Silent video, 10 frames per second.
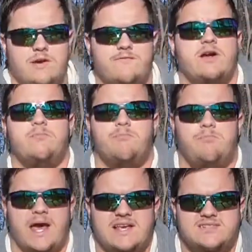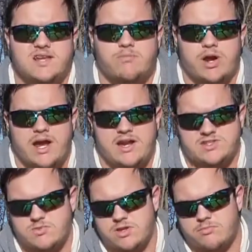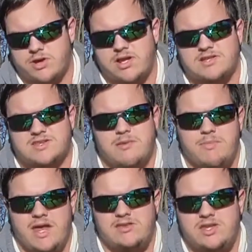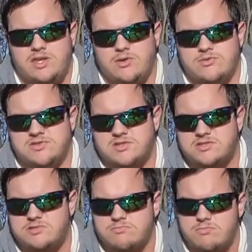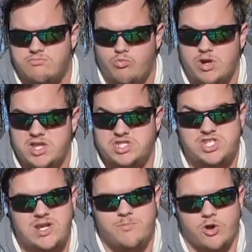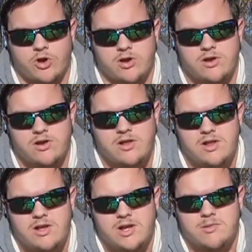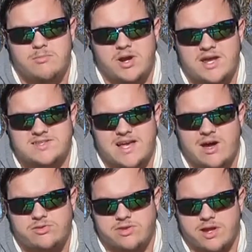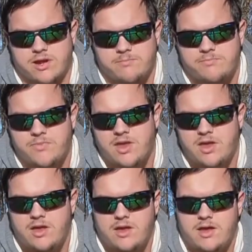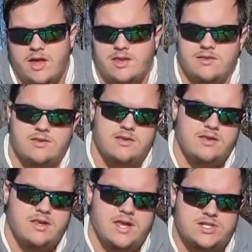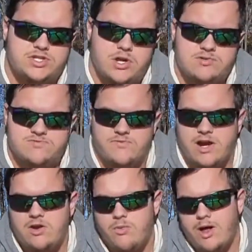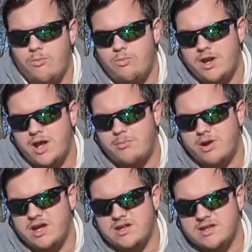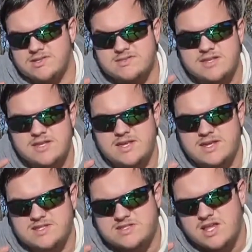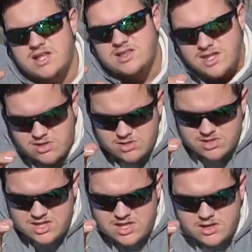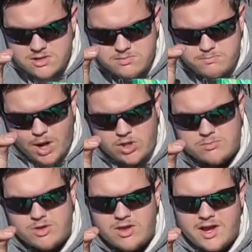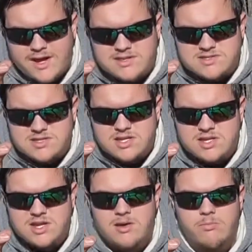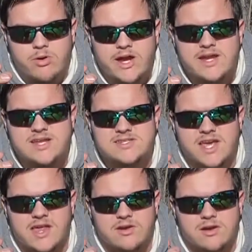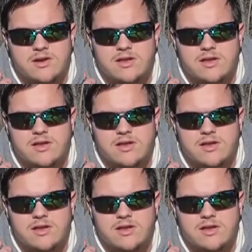very basic braid. It's one of the braids I mainly use. It's one of the cheaper braids out there. And it shows very well what a braid is. It is literally polymer lines braided together.